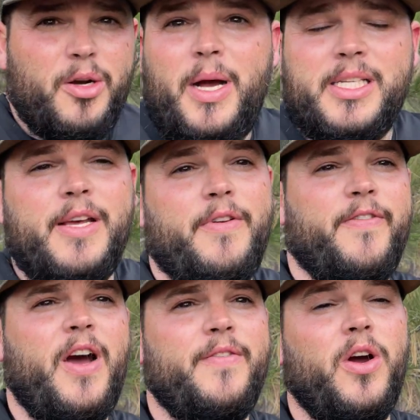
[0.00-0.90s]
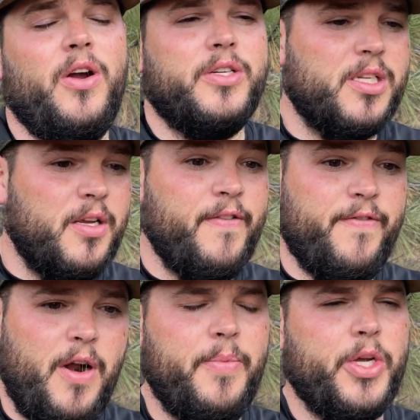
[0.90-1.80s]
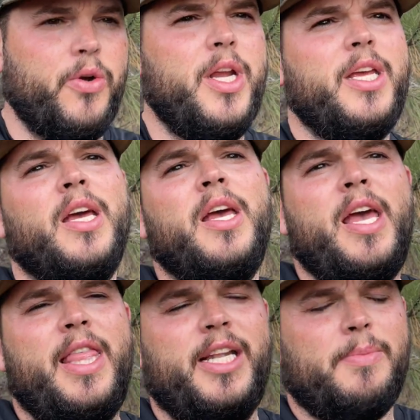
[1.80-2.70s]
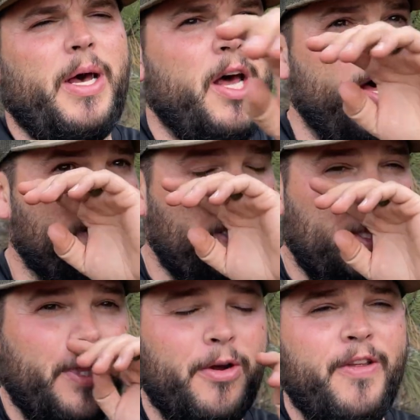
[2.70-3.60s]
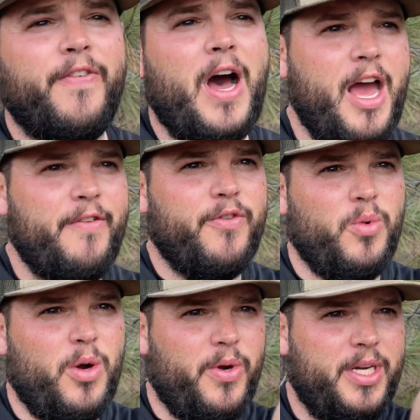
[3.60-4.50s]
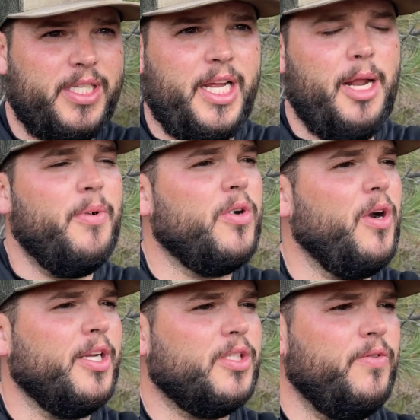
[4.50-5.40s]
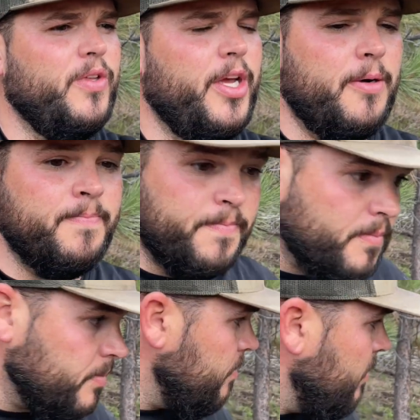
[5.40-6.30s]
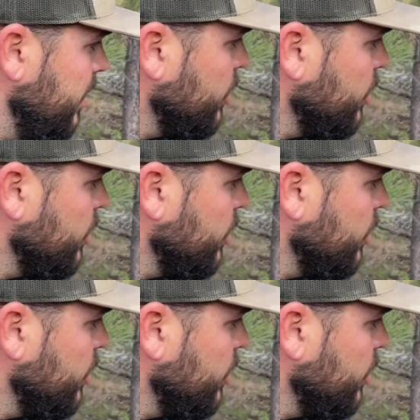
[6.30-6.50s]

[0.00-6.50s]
about 75 yards from the creek, and then it's about 135 from where we're going to set up across over there. So